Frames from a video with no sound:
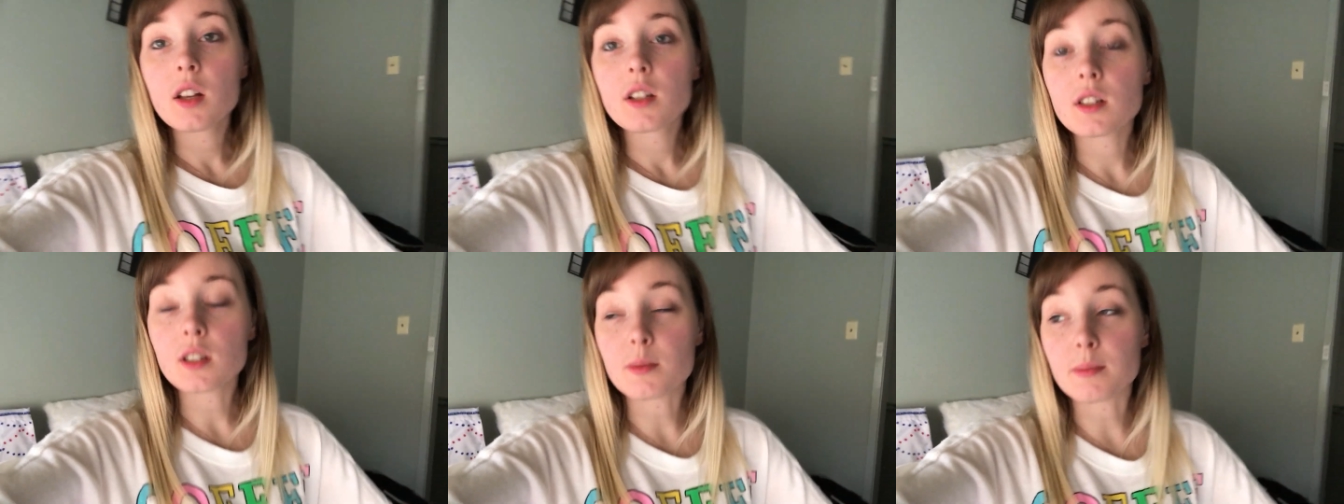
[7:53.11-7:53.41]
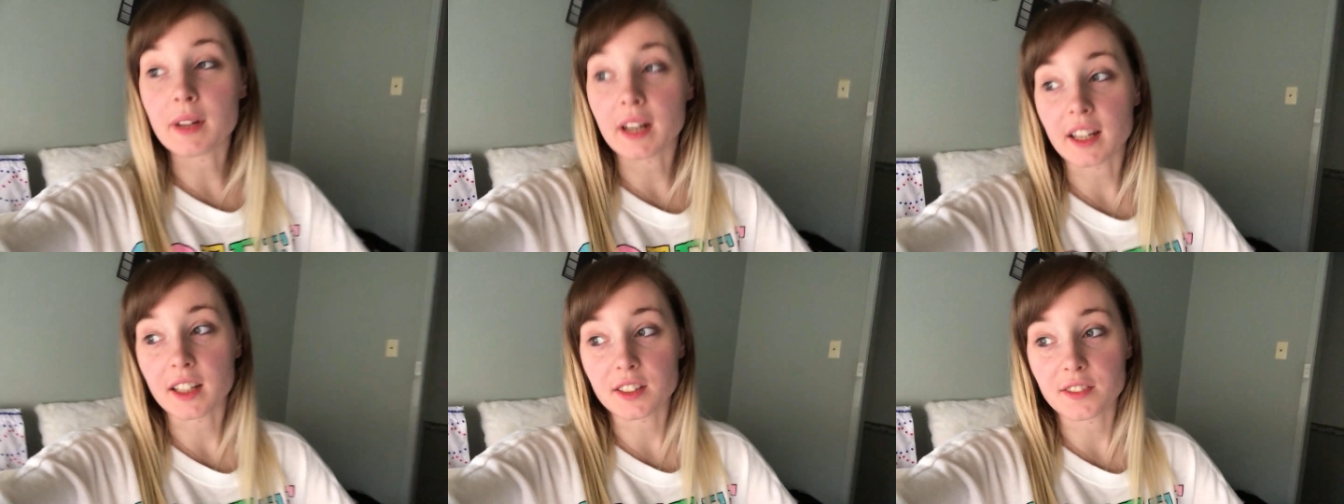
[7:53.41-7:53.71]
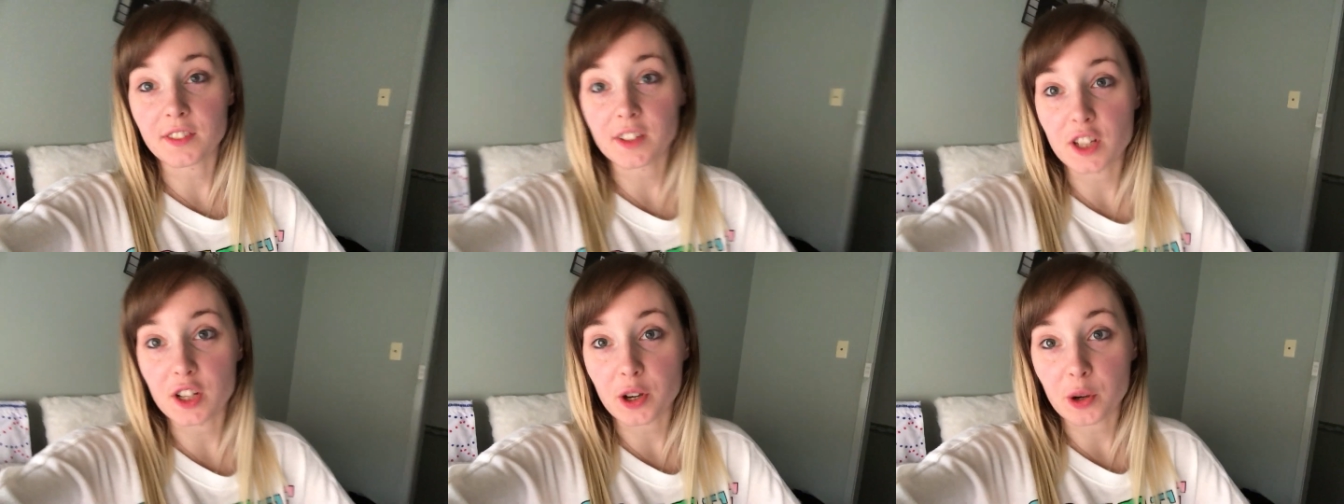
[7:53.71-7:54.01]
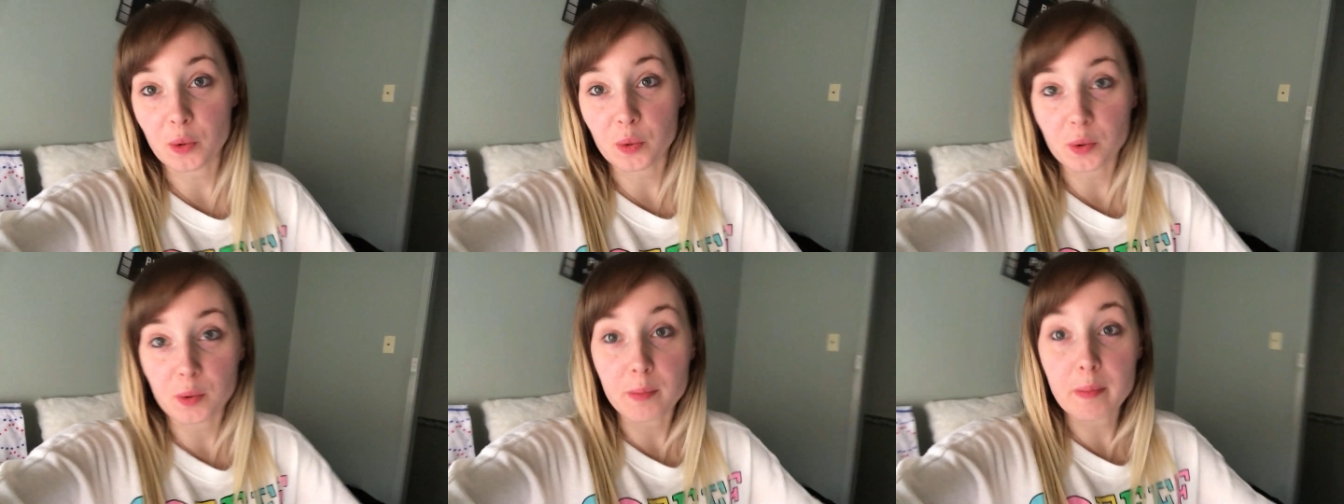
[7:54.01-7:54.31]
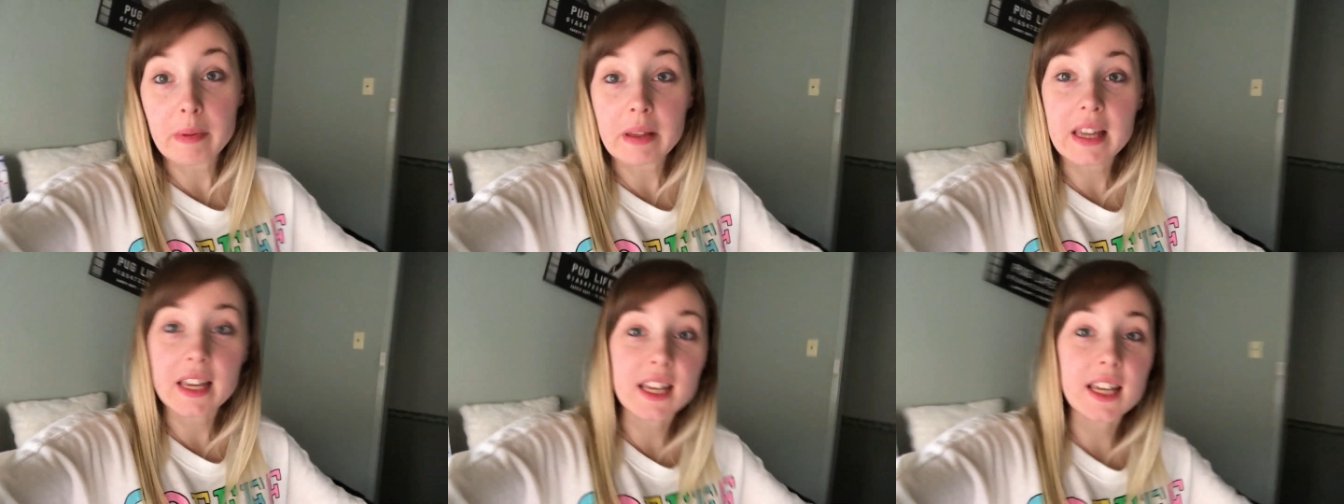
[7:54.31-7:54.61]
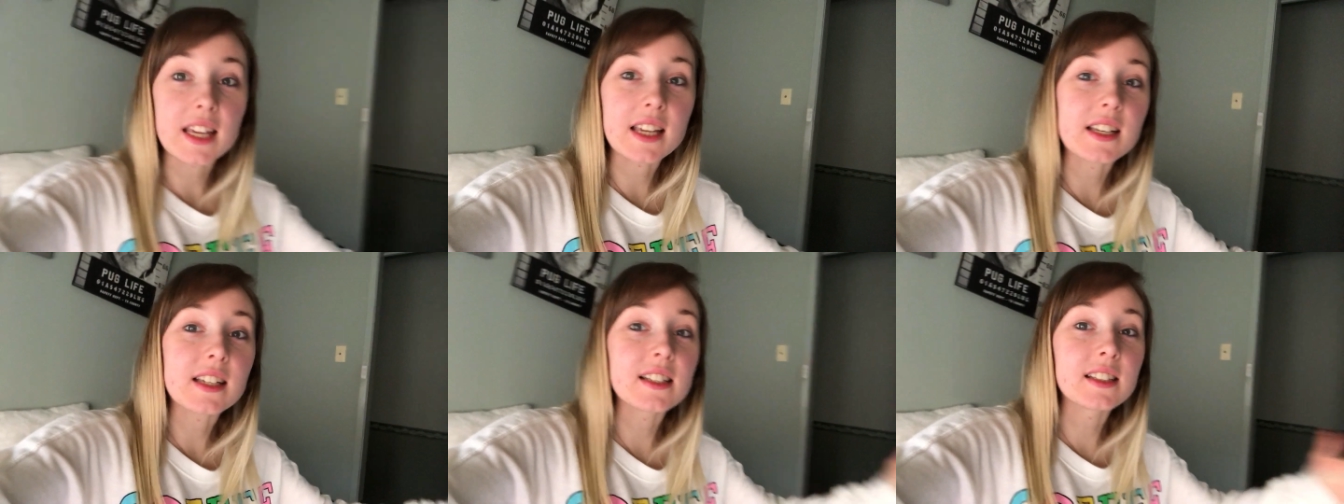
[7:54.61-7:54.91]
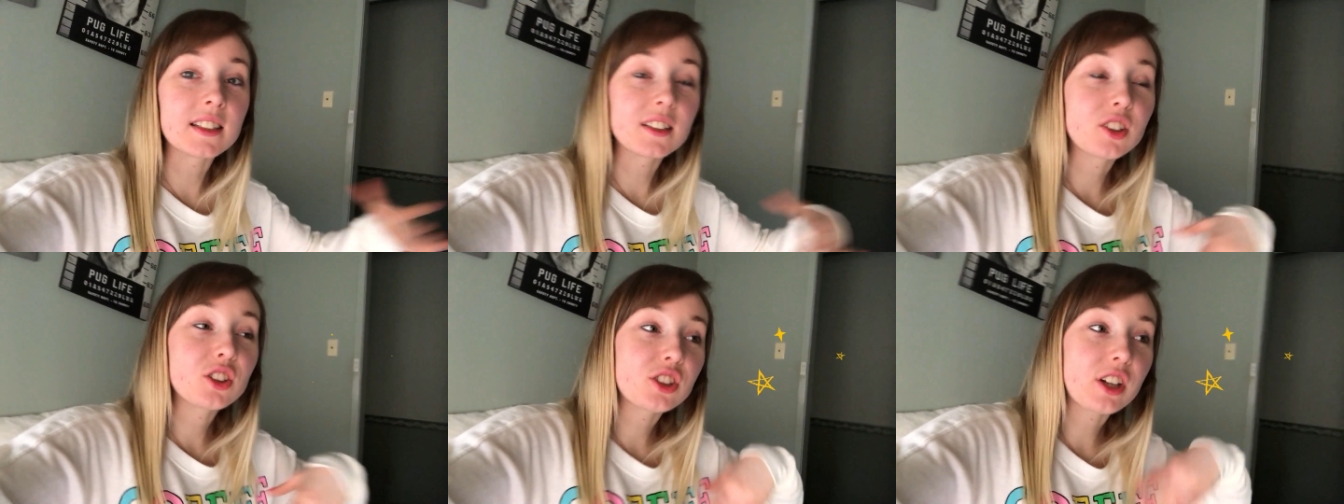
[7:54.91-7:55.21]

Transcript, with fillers: So my next video will be